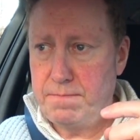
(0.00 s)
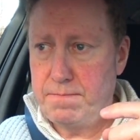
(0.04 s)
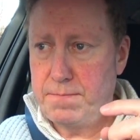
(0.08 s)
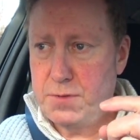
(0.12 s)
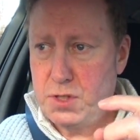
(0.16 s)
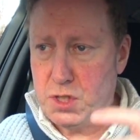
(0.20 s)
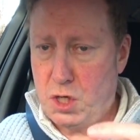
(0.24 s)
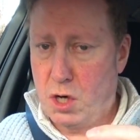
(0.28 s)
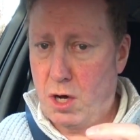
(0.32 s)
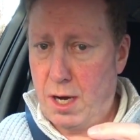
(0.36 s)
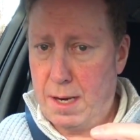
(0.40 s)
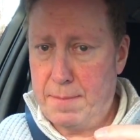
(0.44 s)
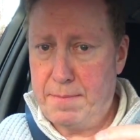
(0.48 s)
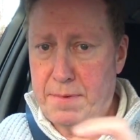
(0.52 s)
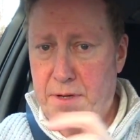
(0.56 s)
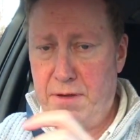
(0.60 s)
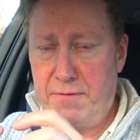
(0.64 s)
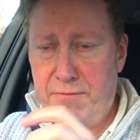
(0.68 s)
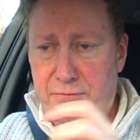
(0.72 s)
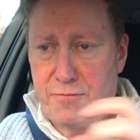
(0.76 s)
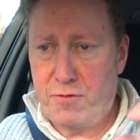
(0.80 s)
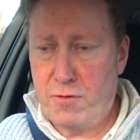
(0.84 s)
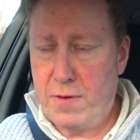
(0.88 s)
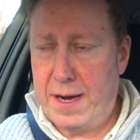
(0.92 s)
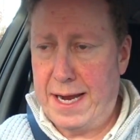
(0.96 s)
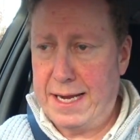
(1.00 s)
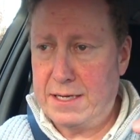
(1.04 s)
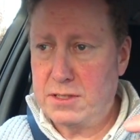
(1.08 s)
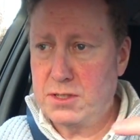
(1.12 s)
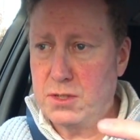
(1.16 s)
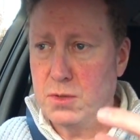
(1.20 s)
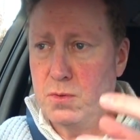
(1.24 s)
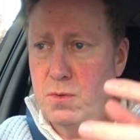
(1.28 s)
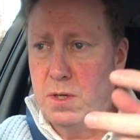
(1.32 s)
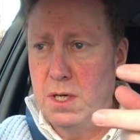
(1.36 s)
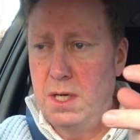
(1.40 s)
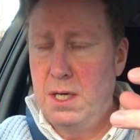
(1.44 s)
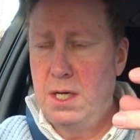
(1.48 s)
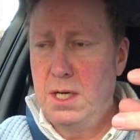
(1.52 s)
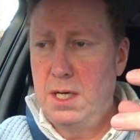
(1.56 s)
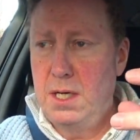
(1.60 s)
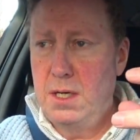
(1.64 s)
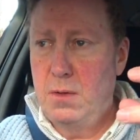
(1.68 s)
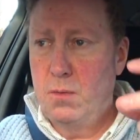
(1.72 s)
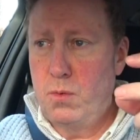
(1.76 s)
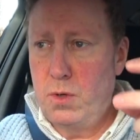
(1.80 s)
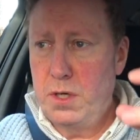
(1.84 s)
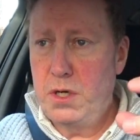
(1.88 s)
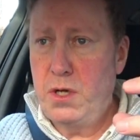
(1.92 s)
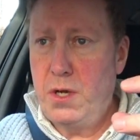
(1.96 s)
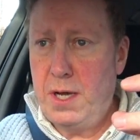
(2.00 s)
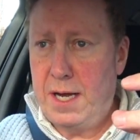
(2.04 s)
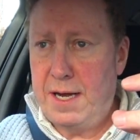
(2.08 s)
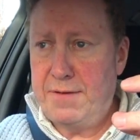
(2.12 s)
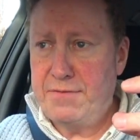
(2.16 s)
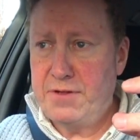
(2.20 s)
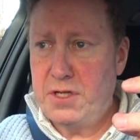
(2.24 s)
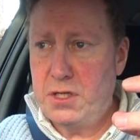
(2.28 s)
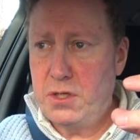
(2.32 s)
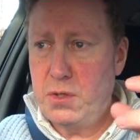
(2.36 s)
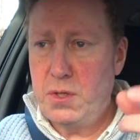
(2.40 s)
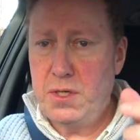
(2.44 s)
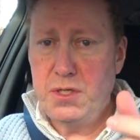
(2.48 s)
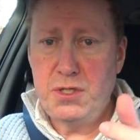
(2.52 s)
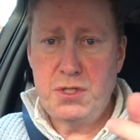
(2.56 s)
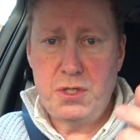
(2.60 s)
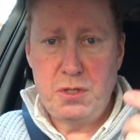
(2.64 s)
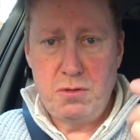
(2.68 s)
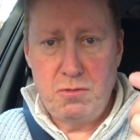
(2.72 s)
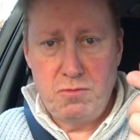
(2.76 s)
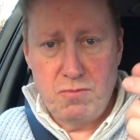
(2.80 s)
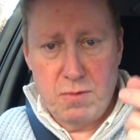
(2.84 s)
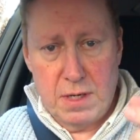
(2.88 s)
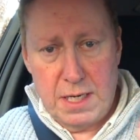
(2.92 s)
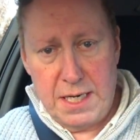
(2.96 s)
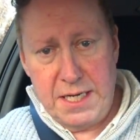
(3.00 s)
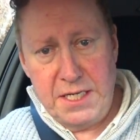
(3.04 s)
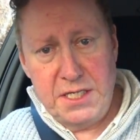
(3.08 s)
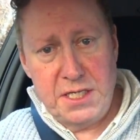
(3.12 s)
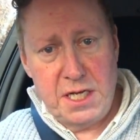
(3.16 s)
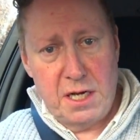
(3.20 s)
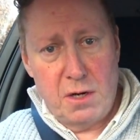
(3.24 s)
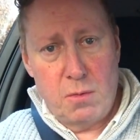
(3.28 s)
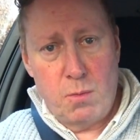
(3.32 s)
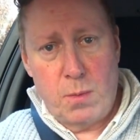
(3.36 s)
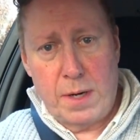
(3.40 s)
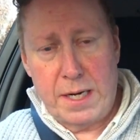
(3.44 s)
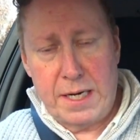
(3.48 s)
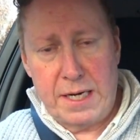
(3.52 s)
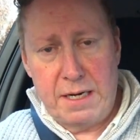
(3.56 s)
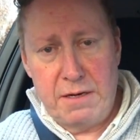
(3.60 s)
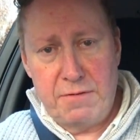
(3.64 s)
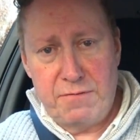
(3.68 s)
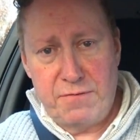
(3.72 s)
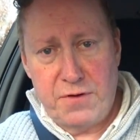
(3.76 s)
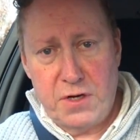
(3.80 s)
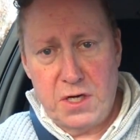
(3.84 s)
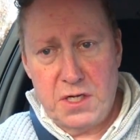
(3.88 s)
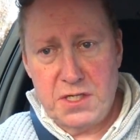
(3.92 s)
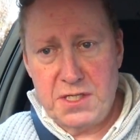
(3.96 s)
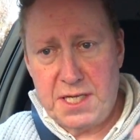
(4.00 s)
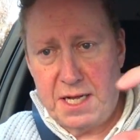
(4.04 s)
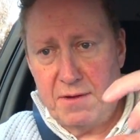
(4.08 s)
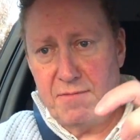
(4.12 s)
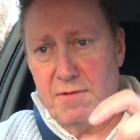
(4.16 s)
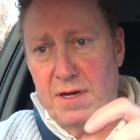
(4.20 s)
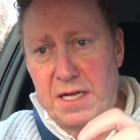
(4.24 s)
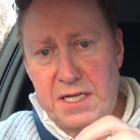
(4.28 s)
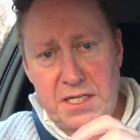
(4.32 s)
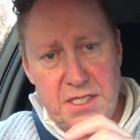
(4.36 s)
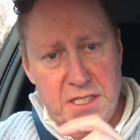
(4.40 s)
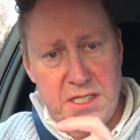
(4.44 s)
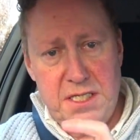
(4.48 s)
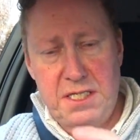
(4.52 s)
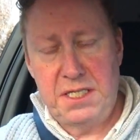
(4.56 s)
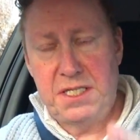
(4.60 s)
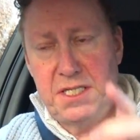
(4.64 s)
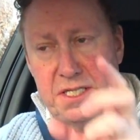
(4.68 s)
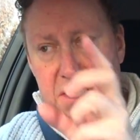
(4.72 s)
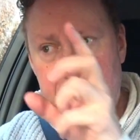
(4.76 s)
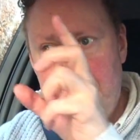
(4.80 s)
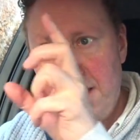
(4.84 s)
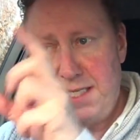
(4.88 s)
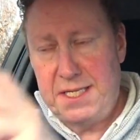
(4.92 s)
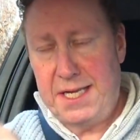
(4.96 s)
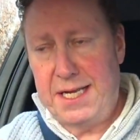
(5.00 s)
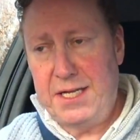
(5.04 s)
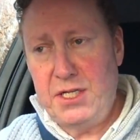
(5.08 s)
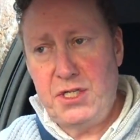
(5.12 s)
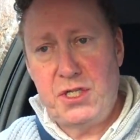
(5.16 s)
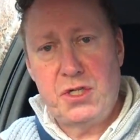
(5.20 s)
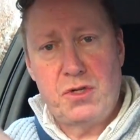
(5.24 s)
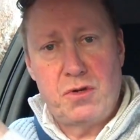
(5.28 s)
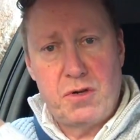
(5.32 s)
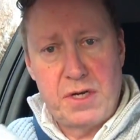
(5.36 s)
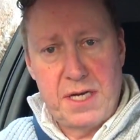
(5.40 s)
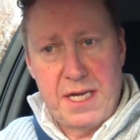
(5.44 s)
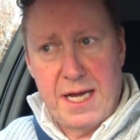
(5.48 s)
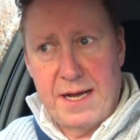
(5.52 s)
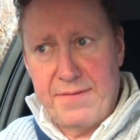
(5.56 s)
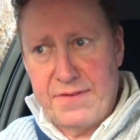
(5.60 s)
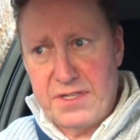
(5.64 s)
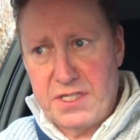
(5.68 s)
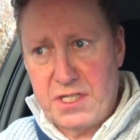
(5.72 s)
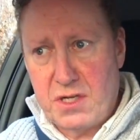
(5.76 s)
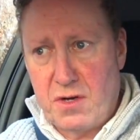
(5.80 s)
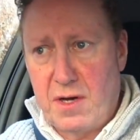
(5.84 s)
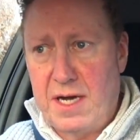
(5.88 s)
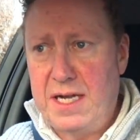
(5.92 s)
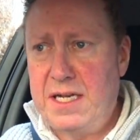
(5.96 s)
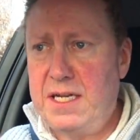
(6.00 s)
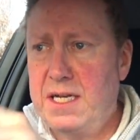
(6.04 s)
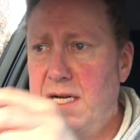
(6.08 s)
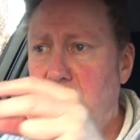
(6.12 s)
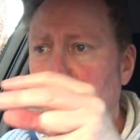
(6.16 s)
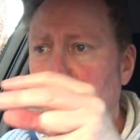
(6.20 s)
type of through axle, what you have to do is you release it on one end first. That releases the tension on the other side.